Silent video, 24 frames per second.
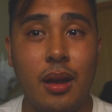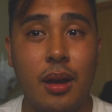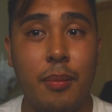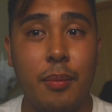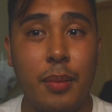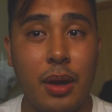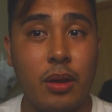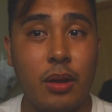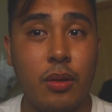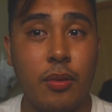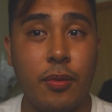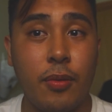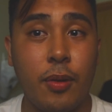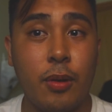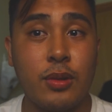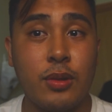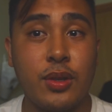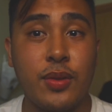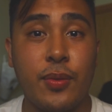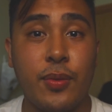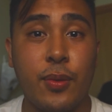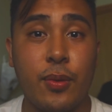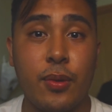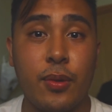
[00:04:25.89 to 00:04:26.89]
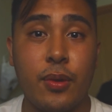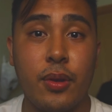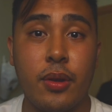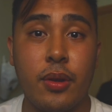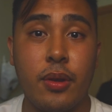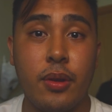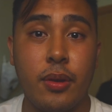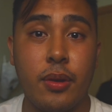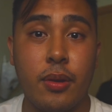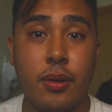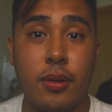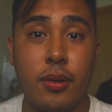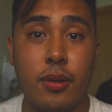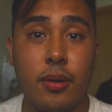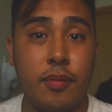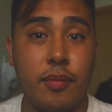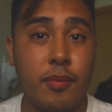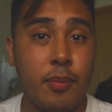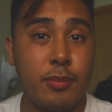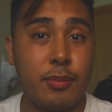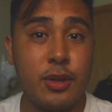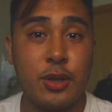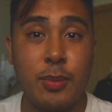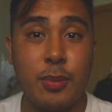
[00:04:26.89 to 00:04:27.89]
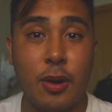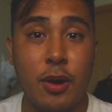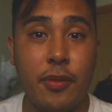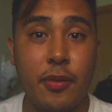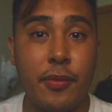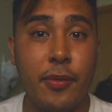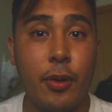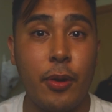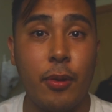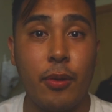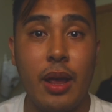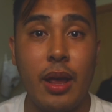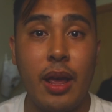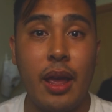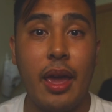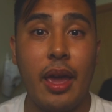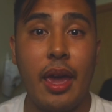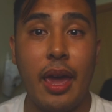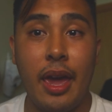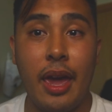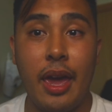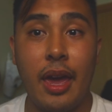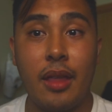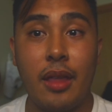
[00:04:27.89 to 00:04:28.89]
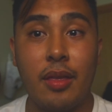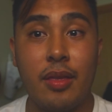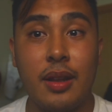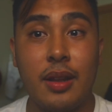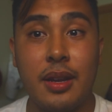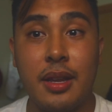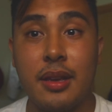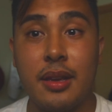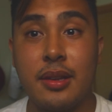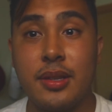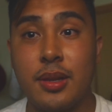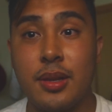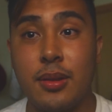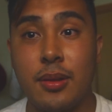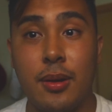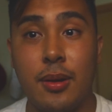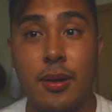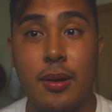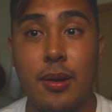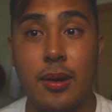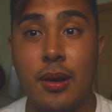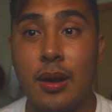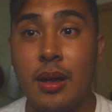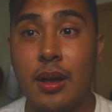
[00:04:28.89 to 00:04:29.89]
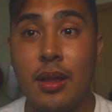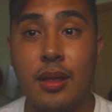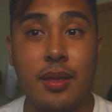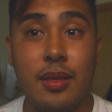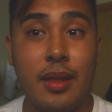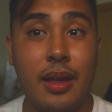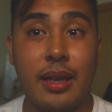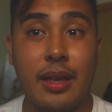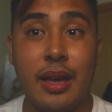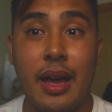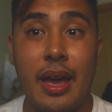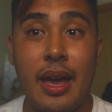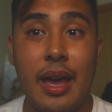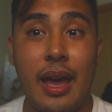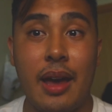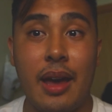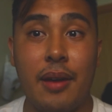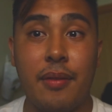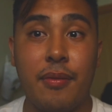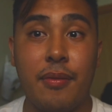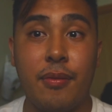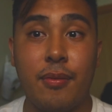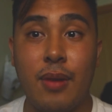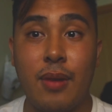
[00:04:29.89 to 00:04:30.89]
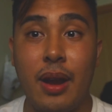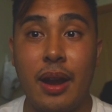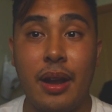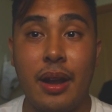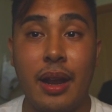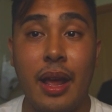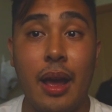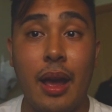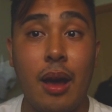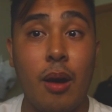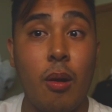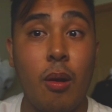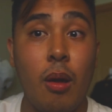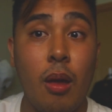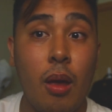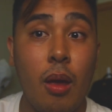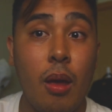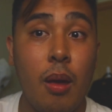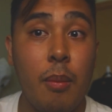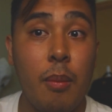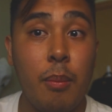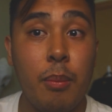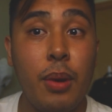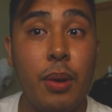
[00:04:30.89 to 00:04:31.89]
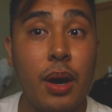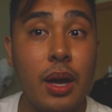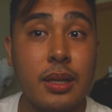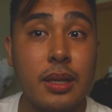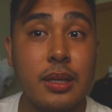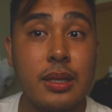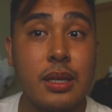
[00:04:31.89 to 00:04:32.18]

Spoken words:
microphones for your smartphone and the DSLR like I have right now, but